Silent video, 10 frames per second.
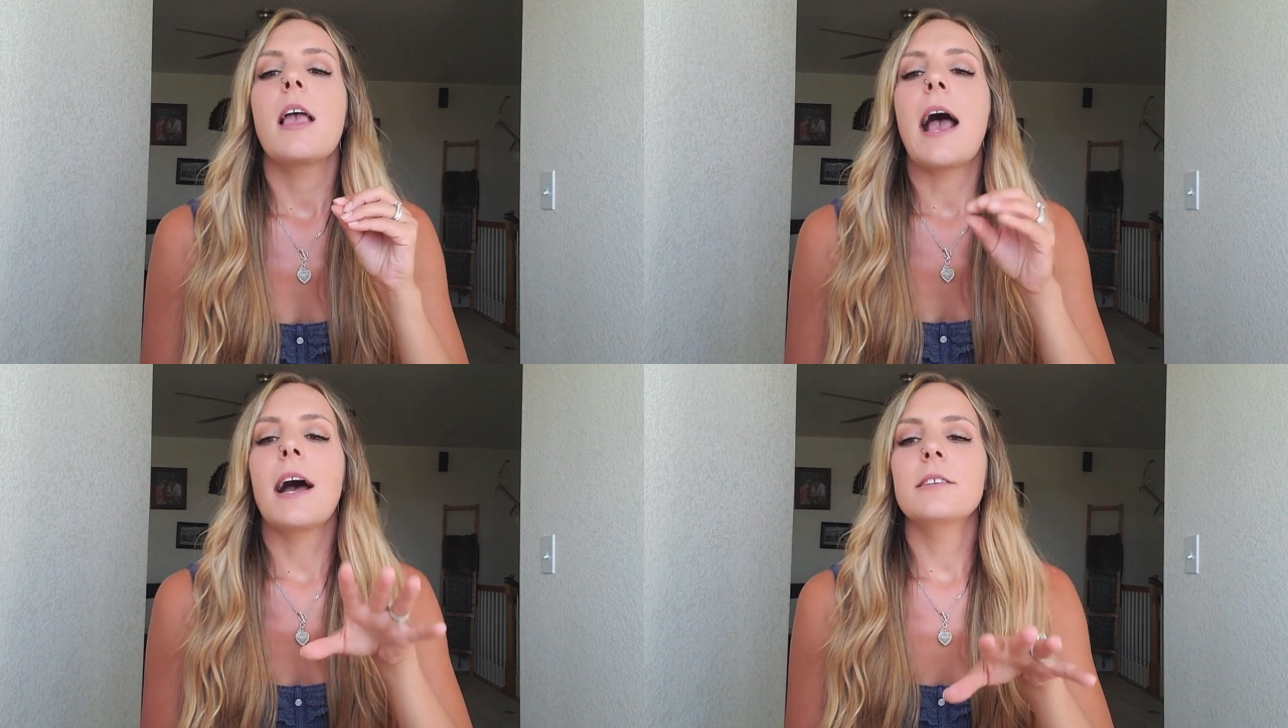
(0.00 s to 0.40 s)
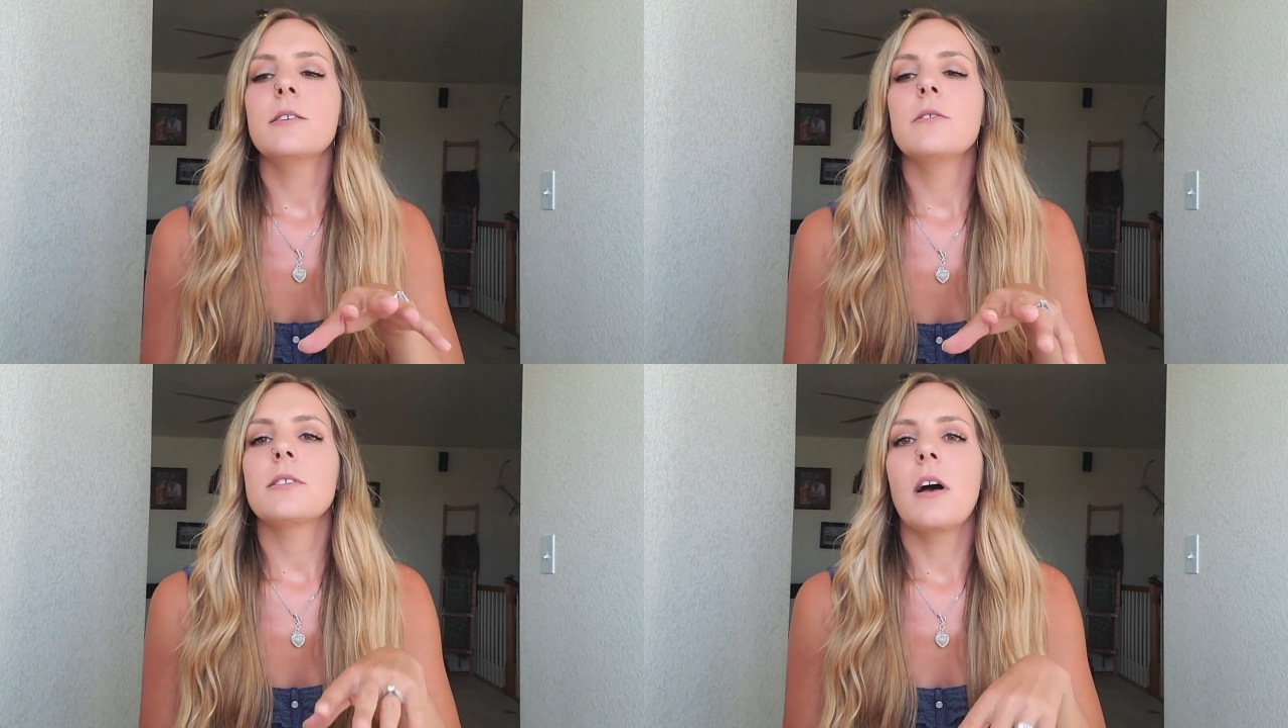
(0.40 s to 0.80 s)
As
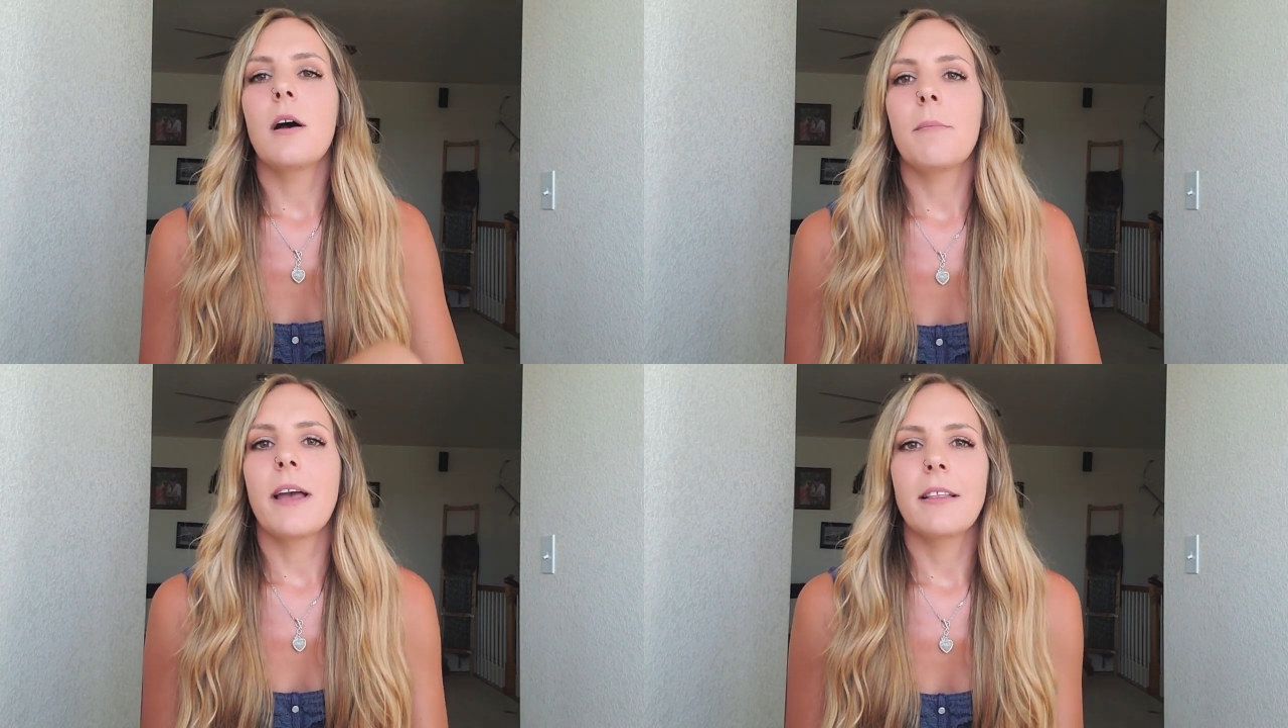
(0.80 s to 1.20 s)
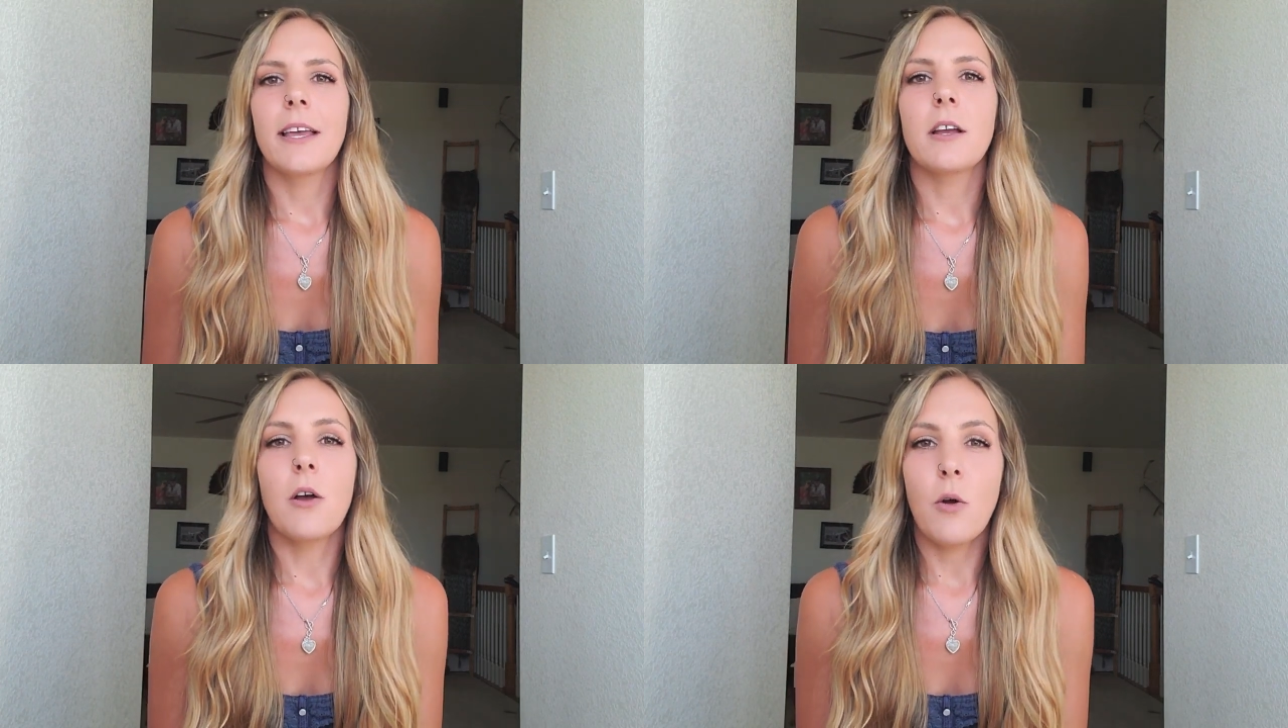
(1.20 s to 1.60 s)
you saw in my
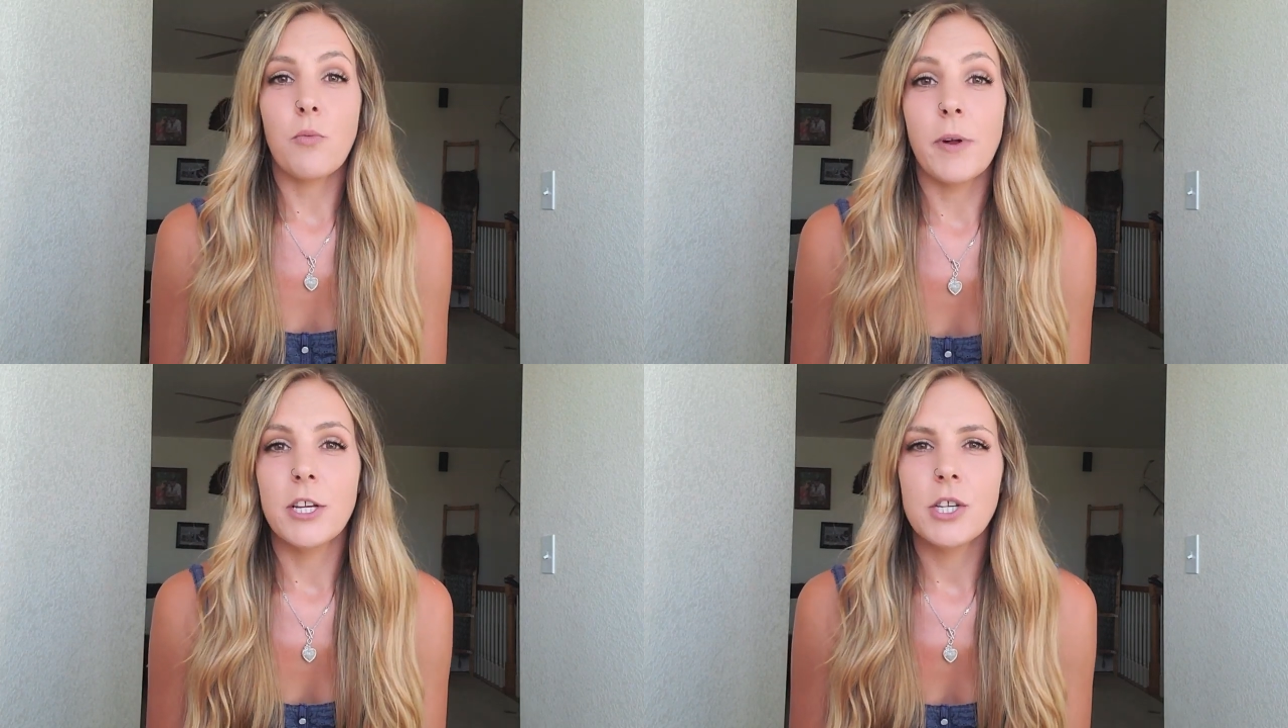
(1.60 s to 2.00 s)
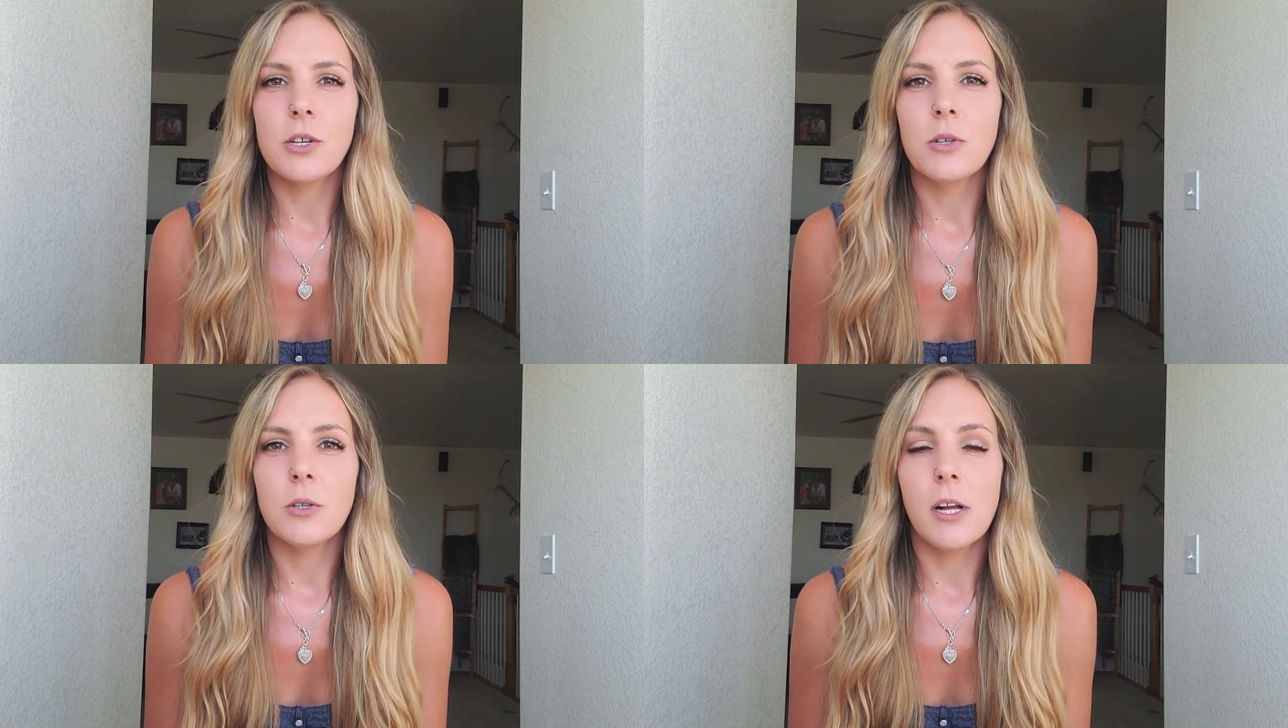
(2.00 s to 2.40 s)
like
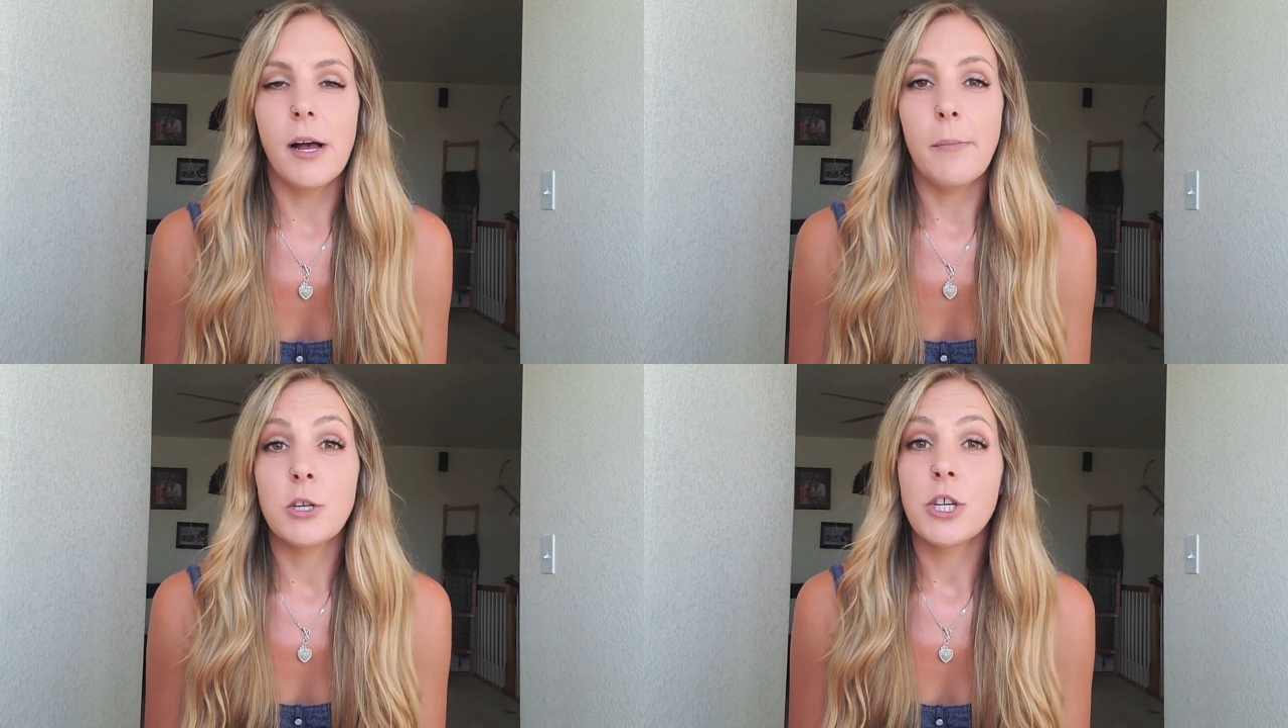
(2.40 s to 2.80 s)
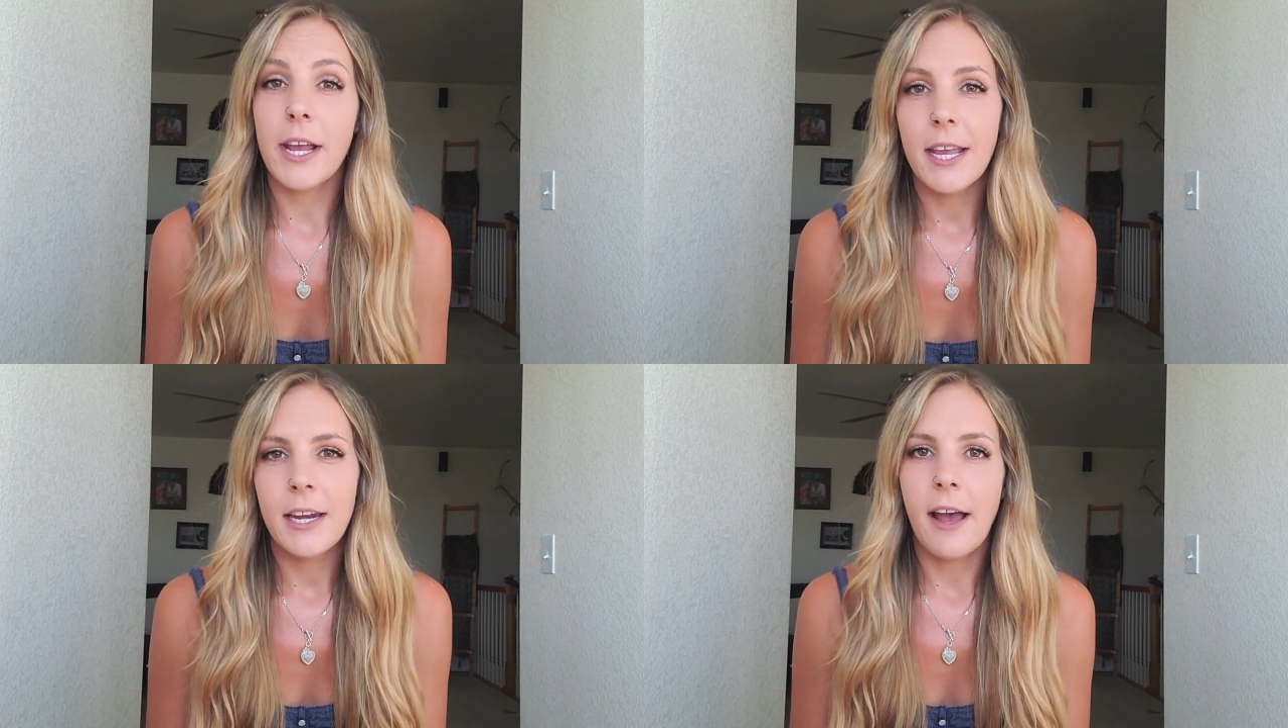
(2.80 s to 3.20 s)
original
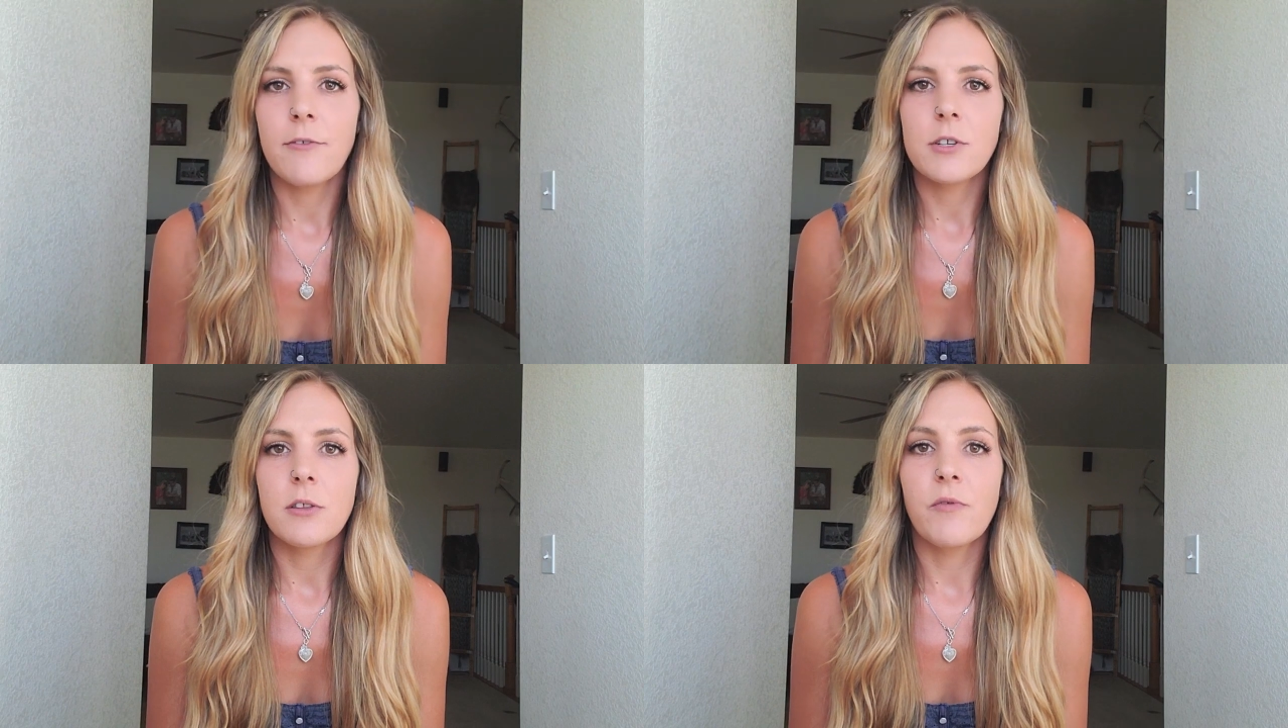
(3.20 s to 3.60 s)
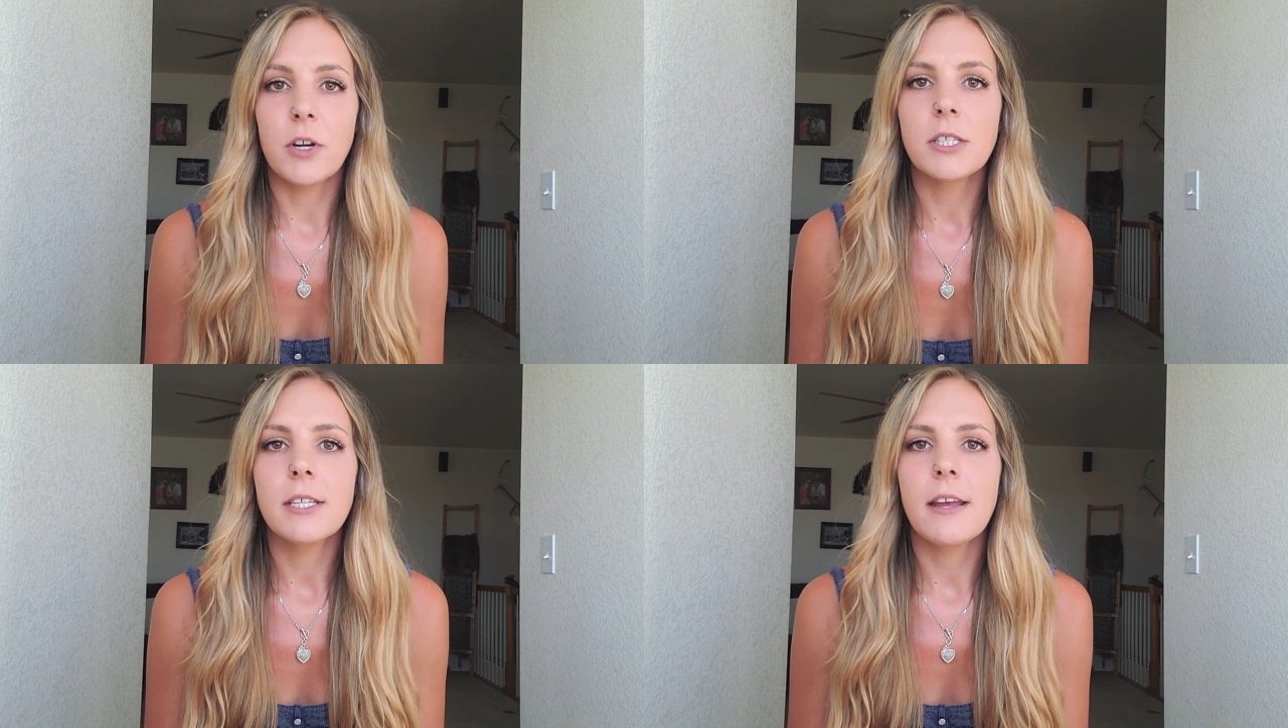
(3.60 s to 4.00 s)
check-in after the
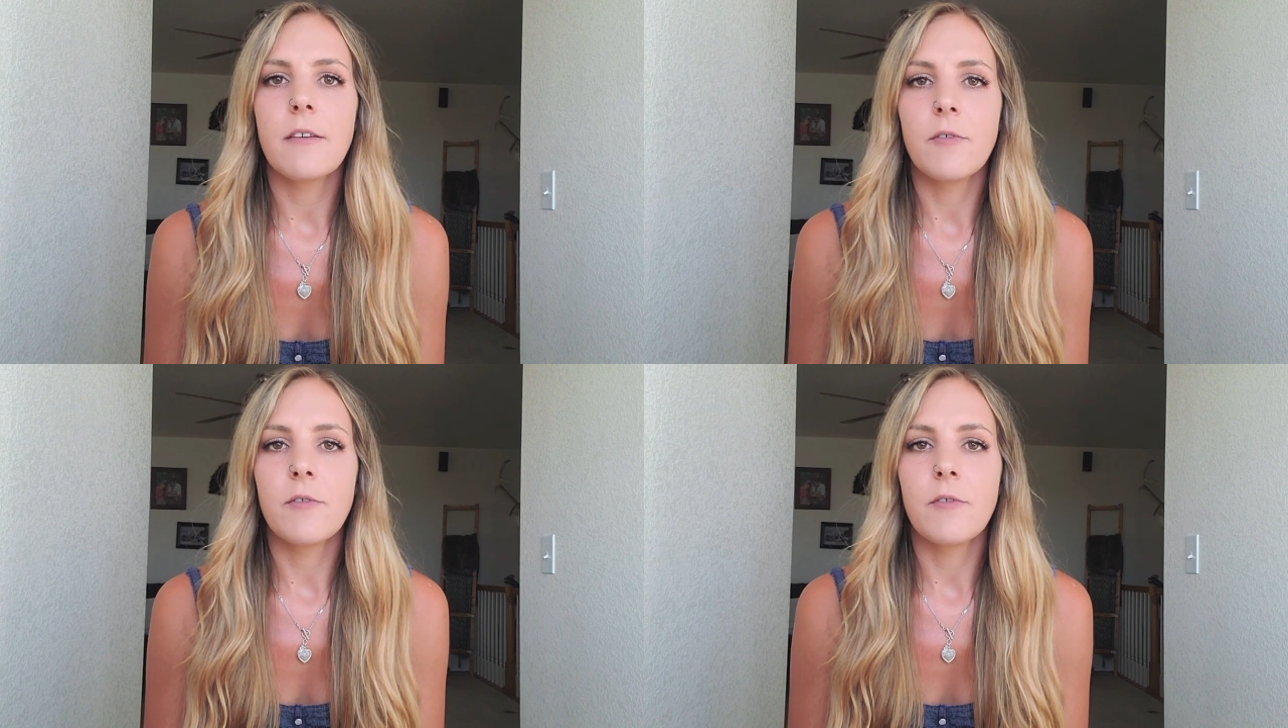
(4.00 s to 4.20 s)
first day,